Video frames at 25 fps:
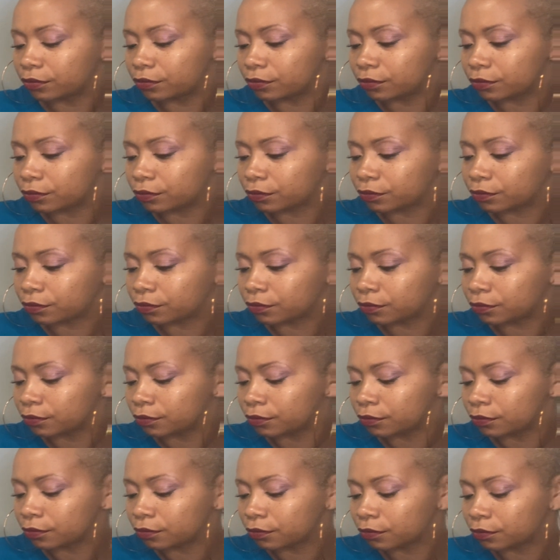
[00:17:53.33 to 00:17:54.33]

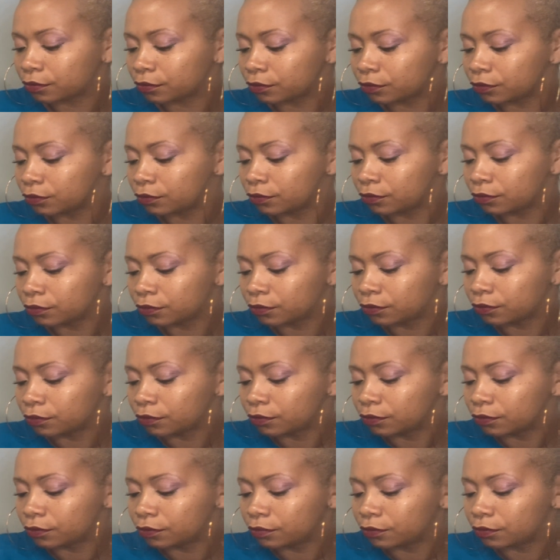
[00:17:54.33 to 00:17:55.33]

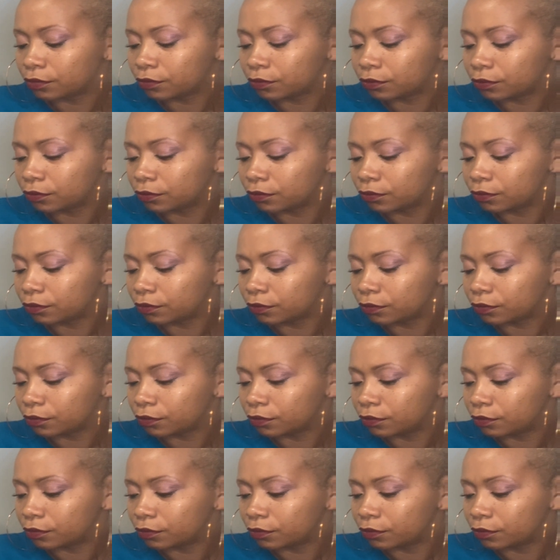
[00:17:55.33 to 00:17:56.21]
Nobody speaks.